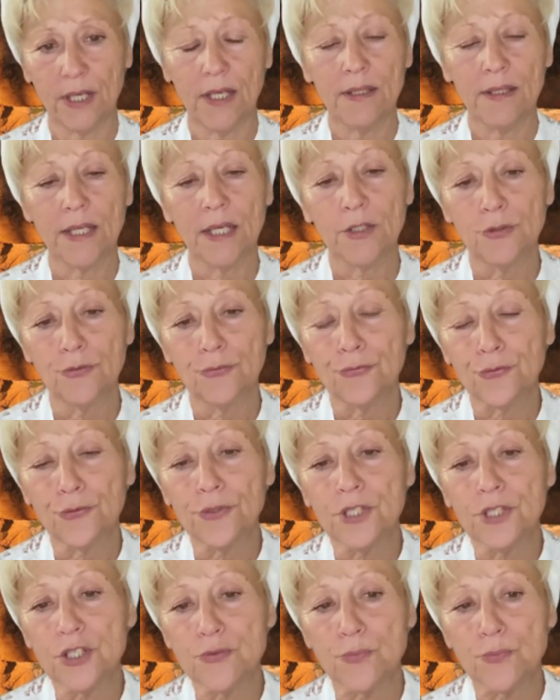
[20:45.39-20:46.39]
that the
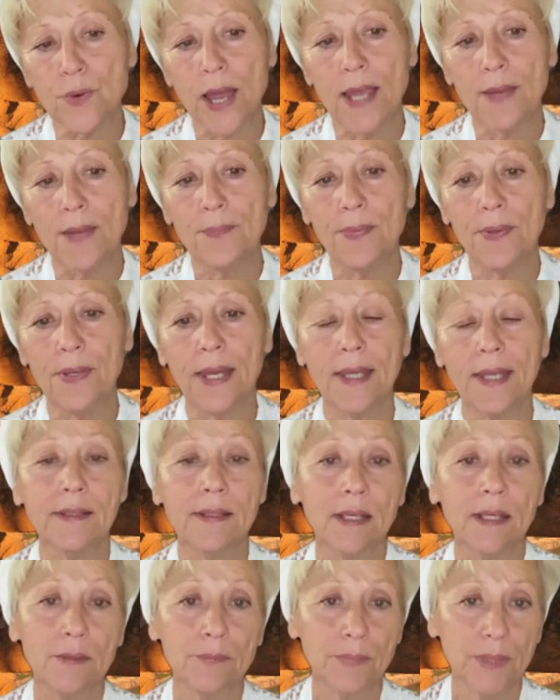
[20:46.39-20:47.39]
fruit is ripe and
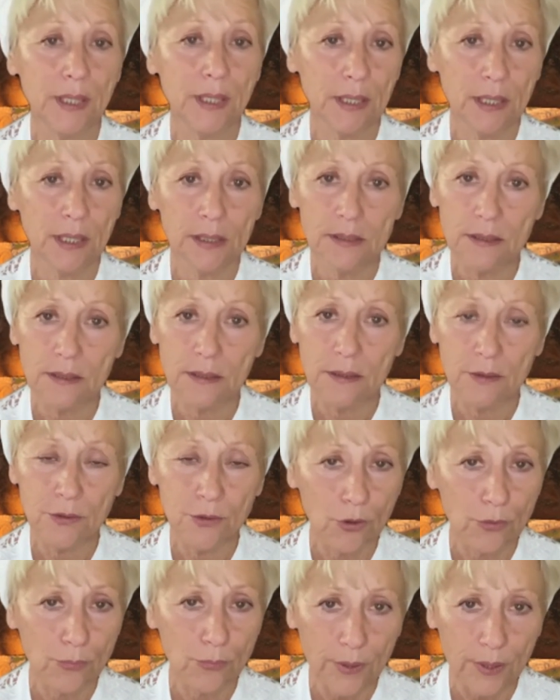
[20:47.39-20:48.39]
can be eaten
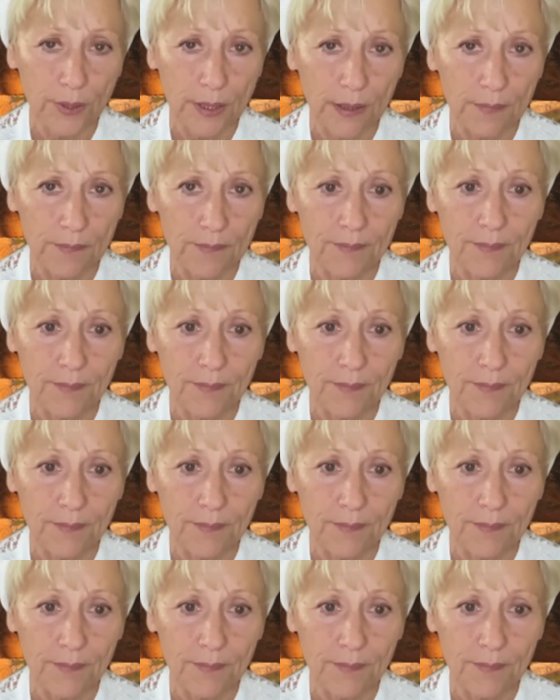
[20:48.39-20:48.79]
normally.